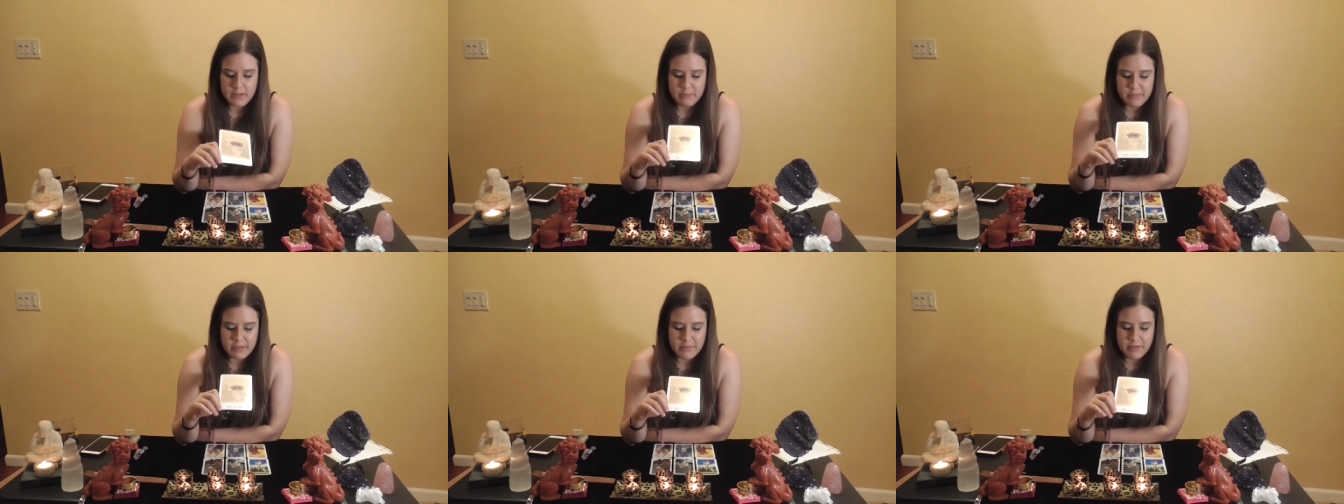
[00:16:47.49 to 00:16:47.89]

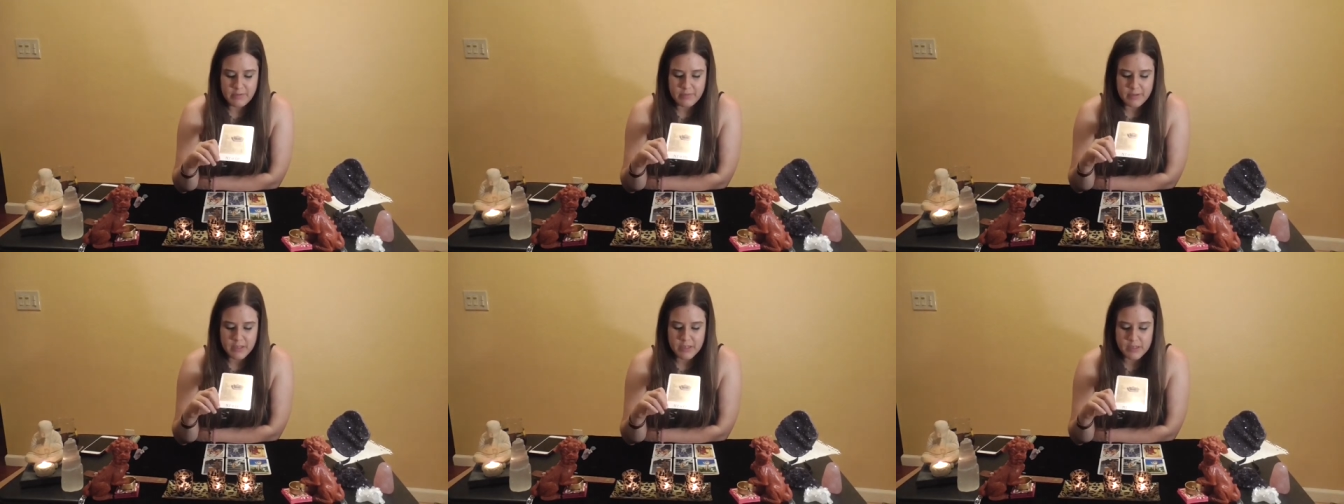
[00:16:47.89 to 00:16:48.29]
Maybe
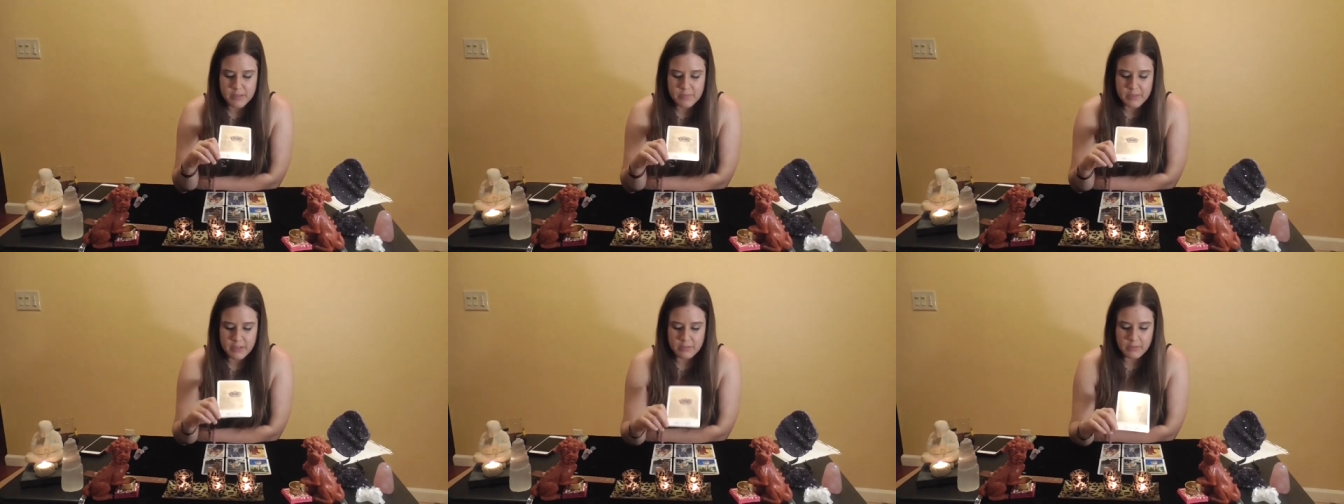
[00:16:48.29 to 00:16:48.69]
you feel like
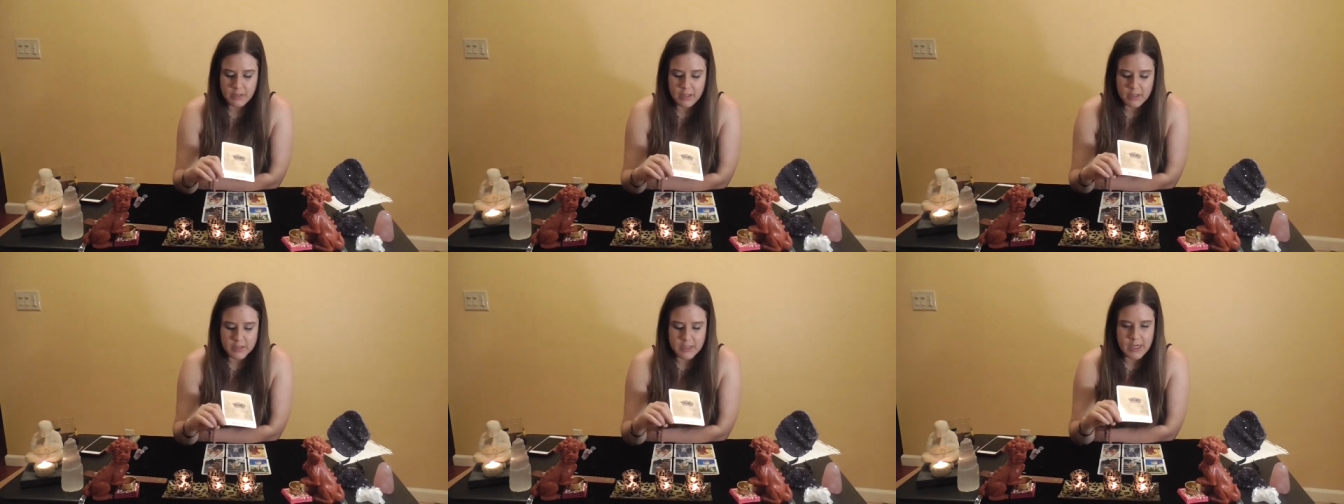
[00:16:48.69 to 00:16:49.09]
it's been a
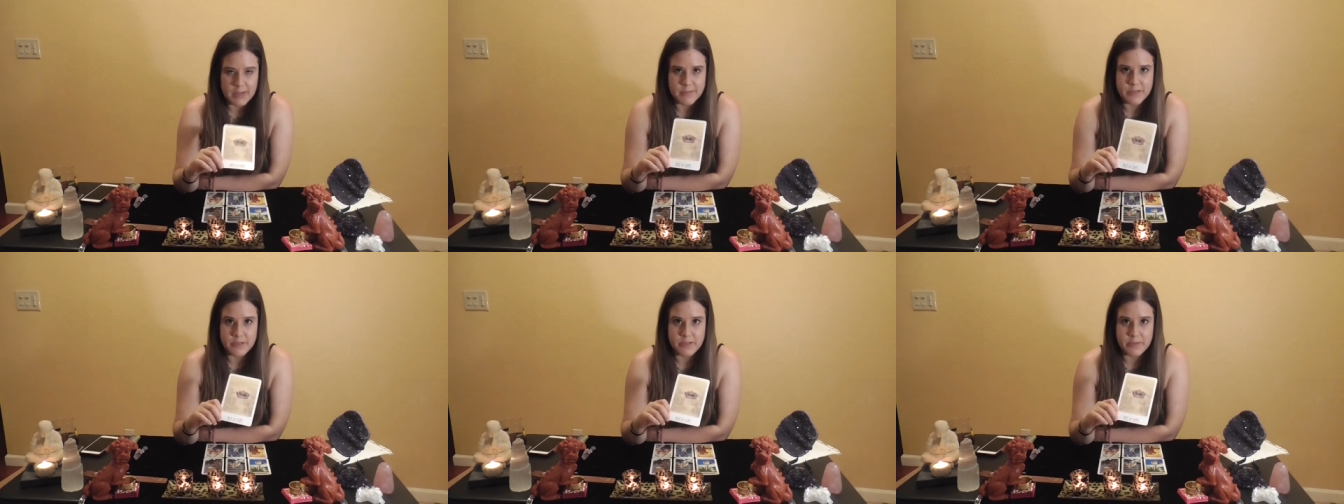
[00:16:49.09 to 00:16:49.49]
long
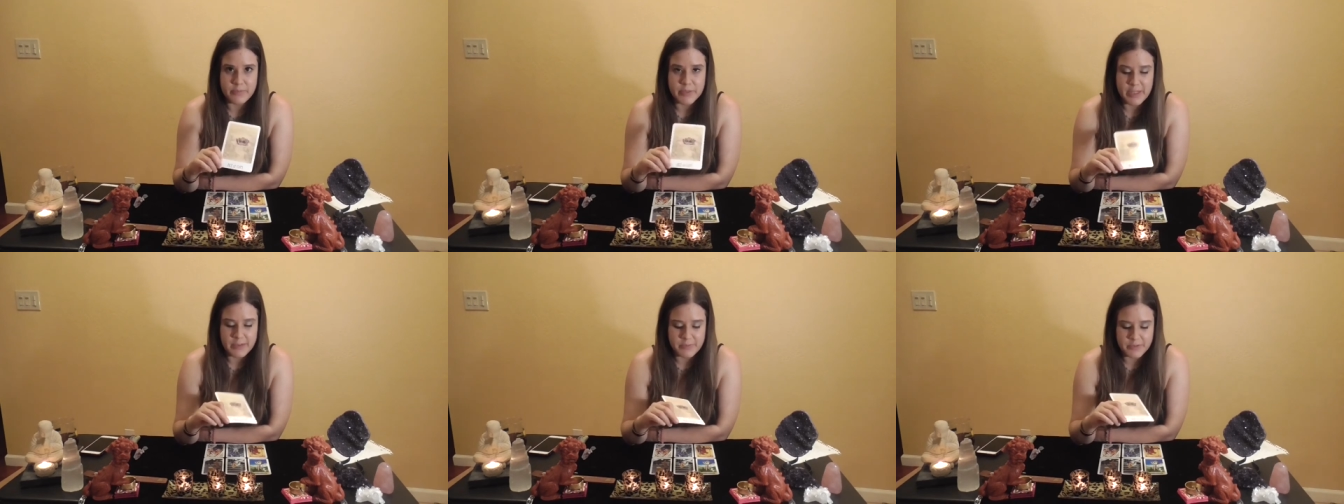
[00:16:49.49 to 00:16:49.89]
time since you've
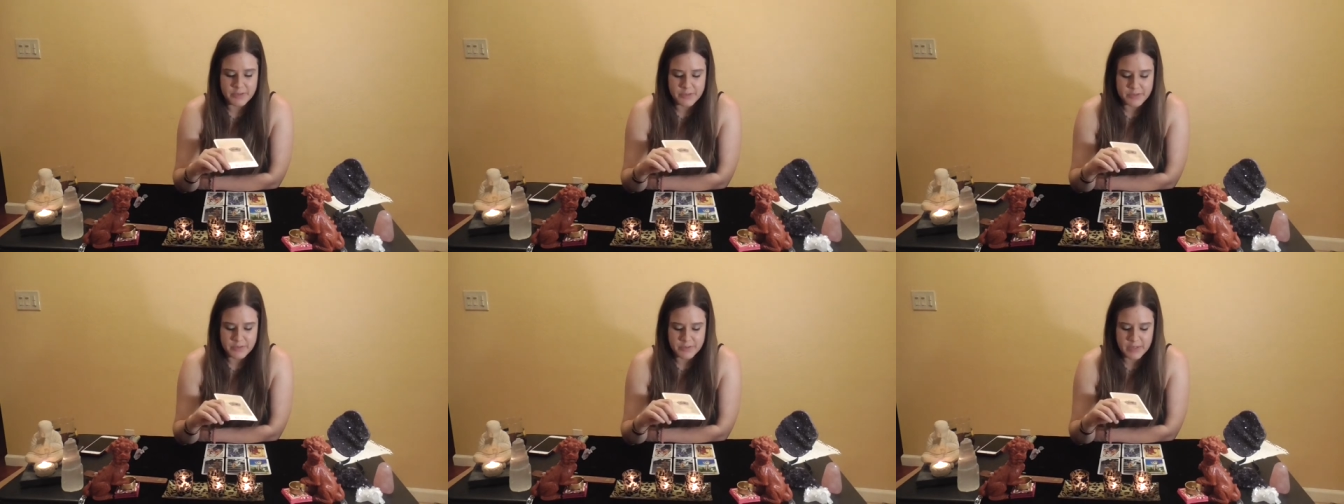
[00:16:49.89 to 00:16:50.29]
been able
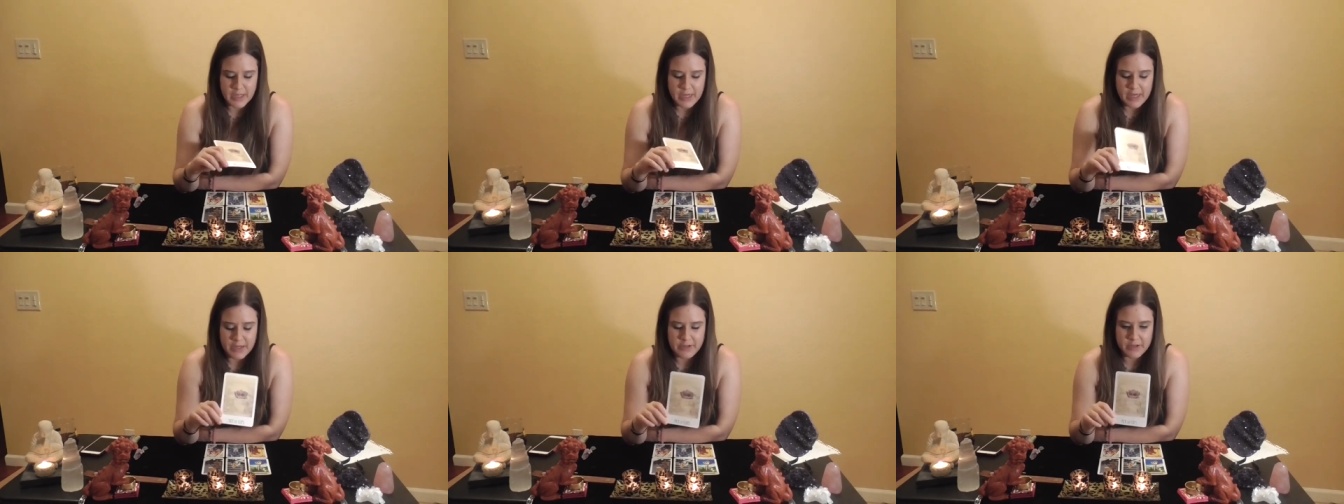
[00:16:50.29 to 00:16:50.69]
to do that,